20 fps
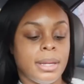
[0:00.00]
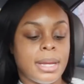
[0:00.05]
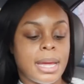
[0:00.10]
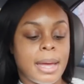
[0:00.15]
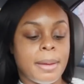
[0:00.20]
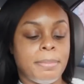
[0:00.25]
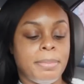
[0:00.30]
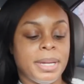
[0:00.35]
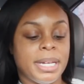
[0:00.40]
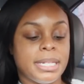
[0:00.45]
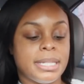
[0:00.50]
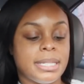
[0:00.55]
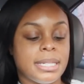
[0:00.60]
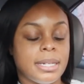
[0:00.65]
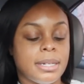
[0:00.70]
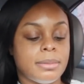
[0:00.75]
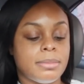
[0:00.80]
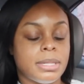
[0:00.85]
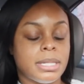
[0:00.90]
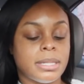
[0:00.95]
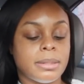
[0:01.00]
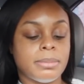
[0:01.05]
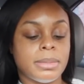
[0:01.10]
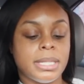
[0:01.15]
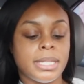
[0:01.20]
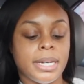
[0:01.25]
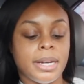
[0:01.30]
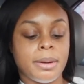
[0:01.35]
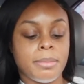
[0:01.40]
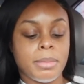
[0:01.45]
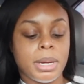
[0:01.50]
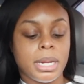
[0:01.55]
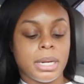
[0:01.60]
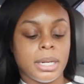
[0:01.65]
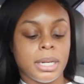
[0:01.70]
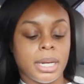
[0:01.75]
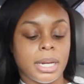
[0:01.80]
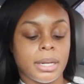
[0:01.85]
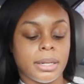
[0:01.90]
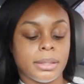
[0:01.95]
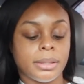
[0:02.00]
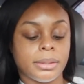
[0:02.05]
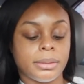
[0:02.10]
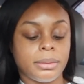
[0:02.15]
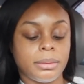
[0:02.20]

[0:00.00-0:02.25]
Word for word: I picked up some Teremana, y'all,